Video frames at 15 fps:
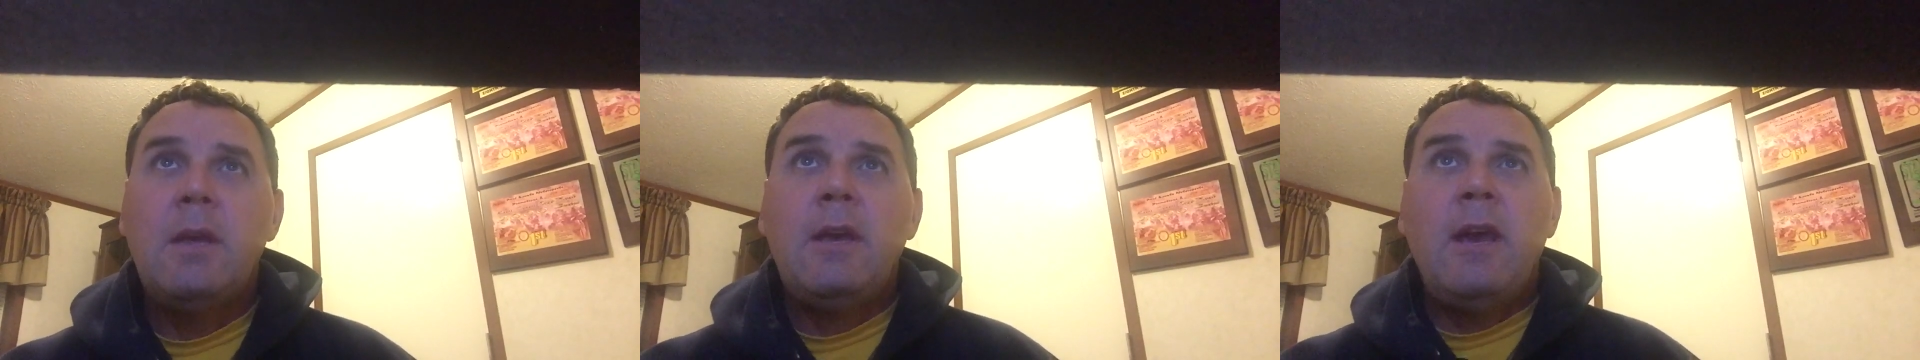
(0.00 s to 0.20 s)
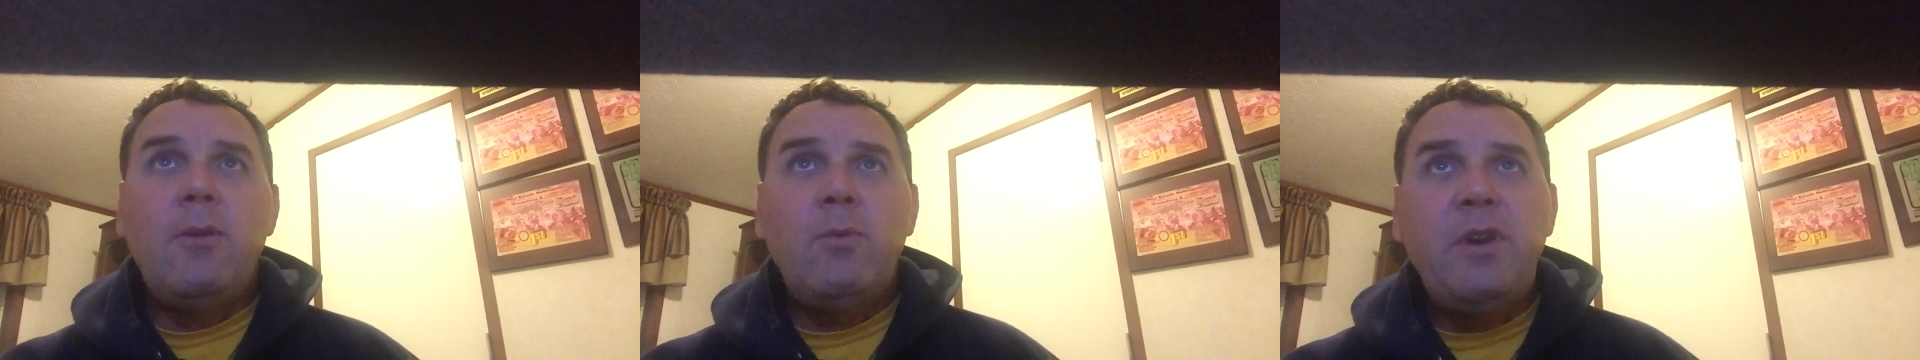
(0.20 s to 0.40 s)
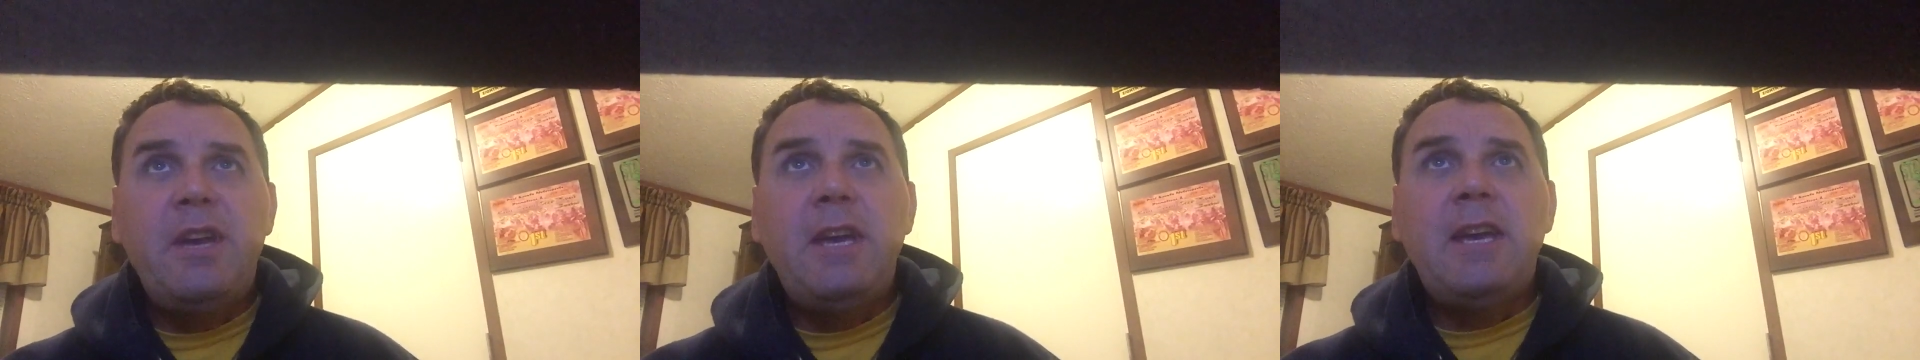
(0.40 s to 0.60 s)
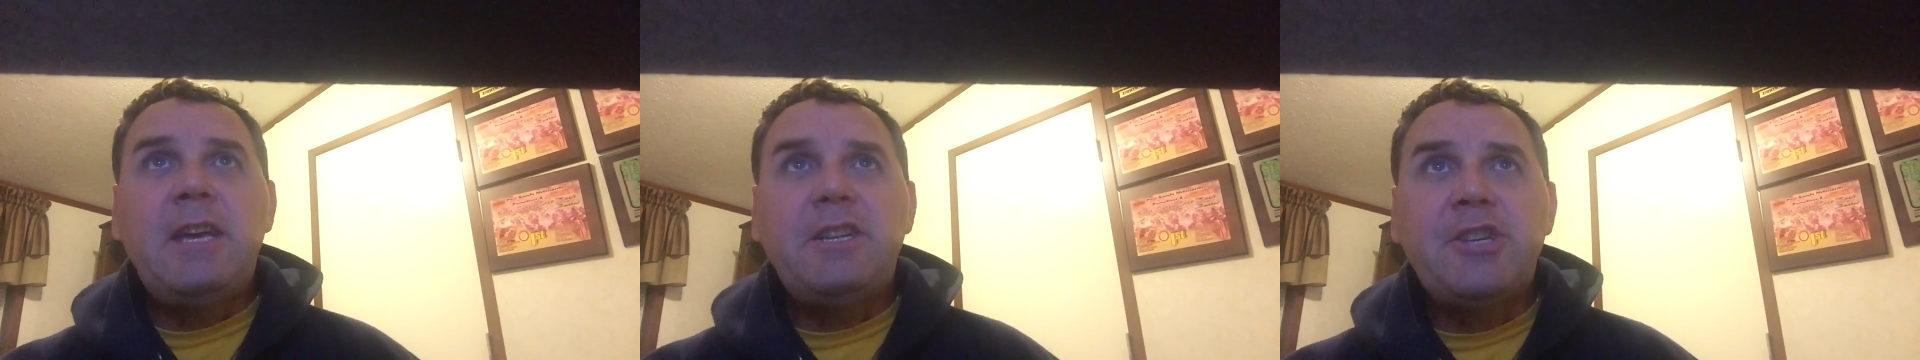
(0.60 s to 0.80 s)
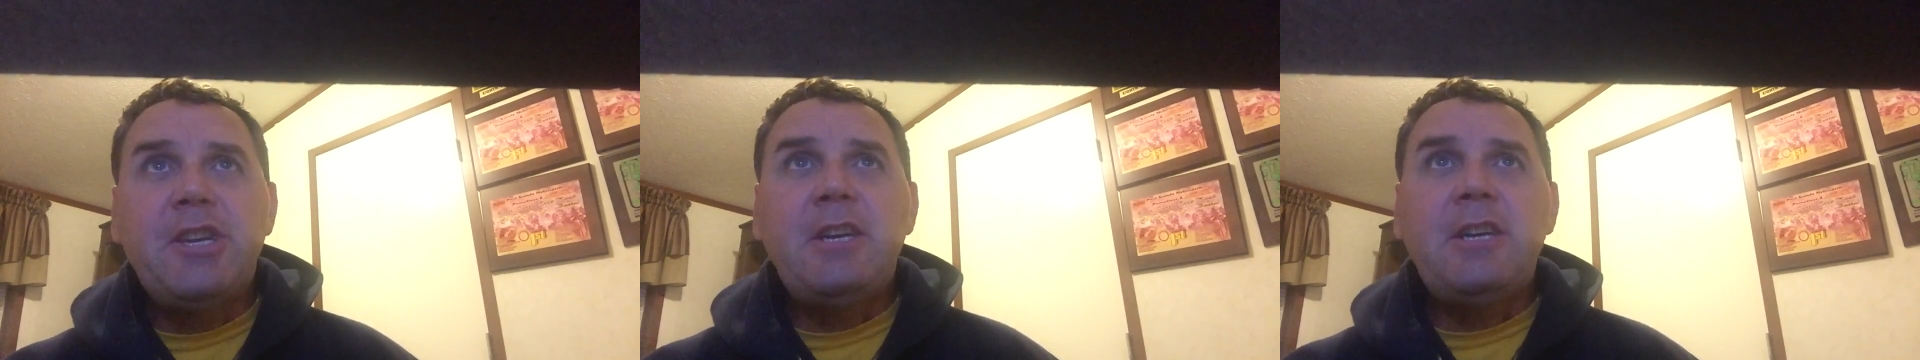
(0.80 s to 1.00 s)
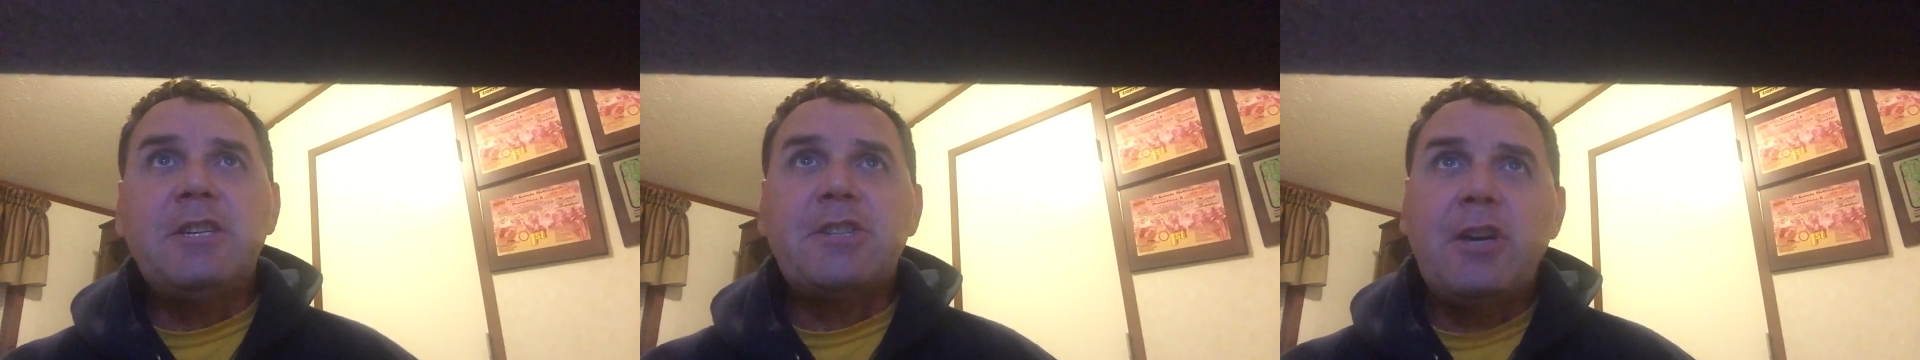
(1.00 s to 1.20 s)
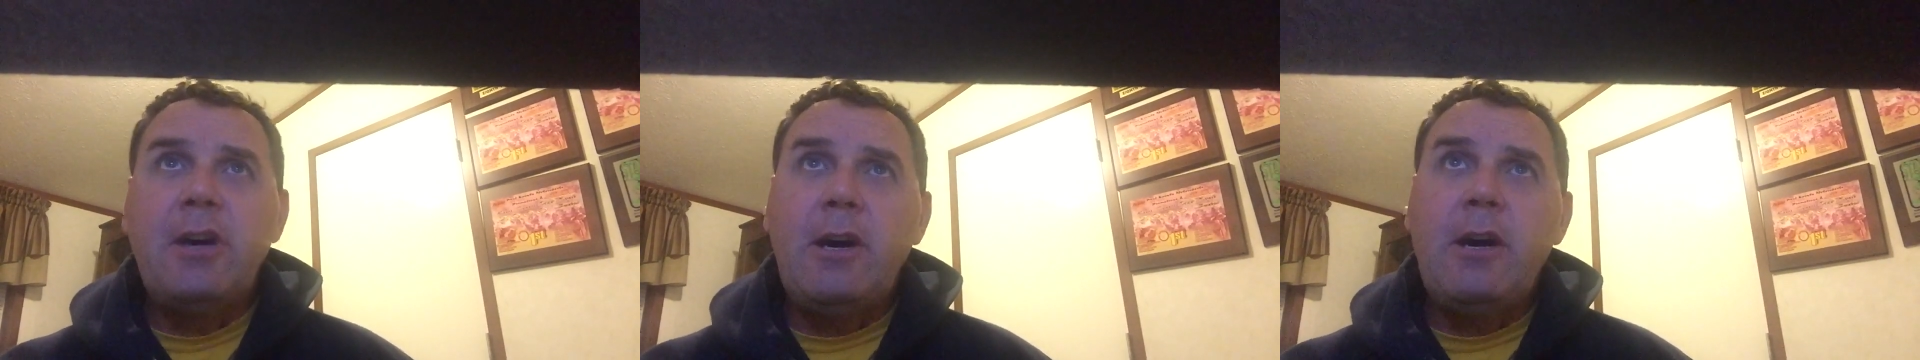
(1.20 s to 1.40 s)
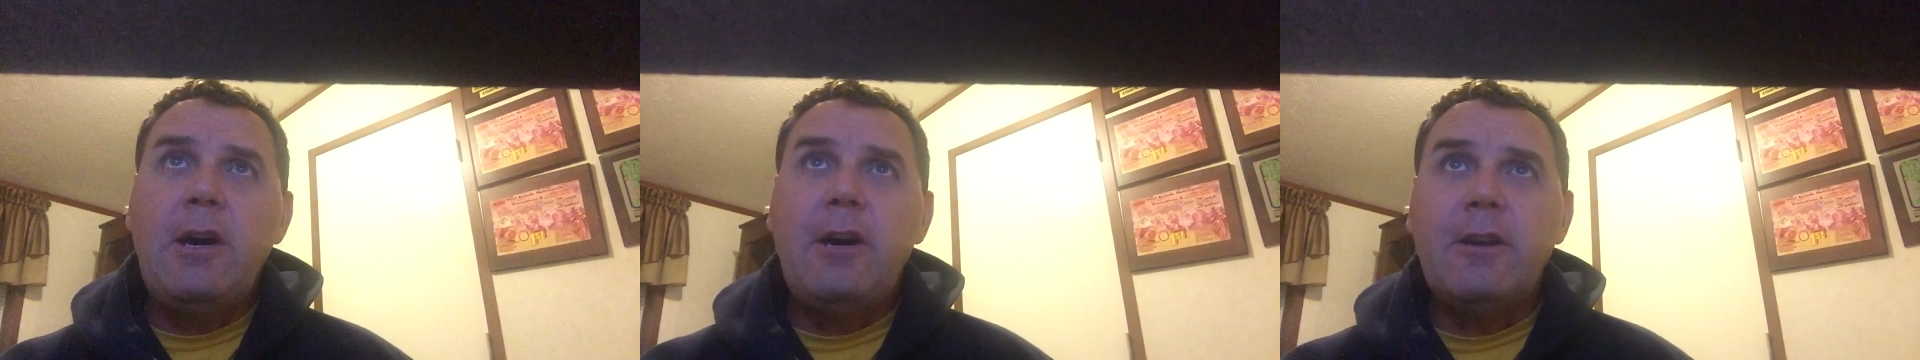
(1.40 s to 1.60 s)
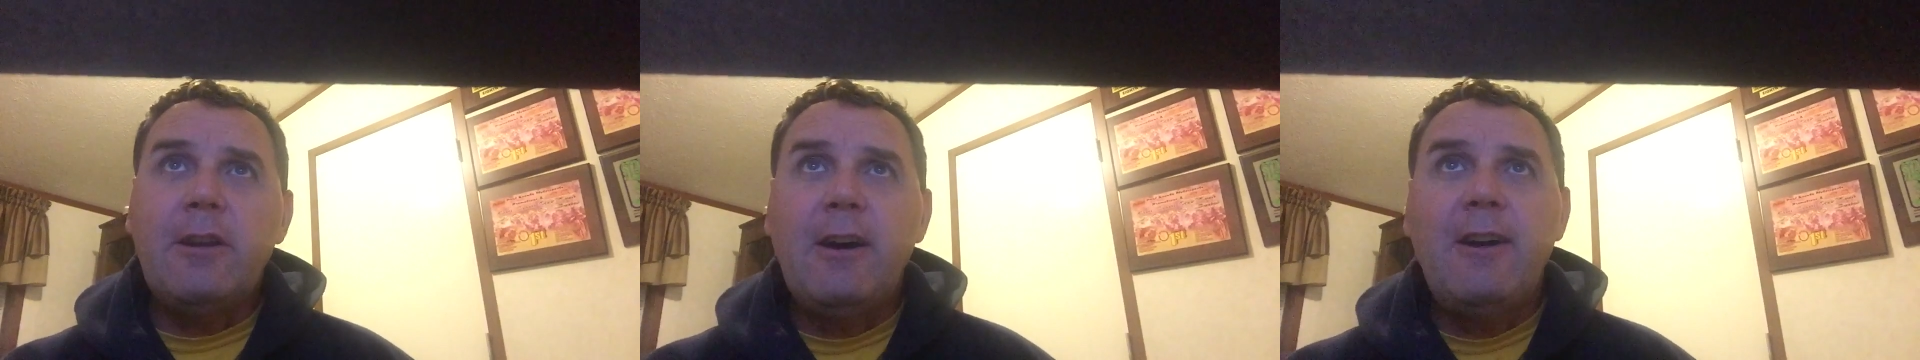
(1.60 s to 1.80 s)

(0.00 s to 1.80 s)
And we just heard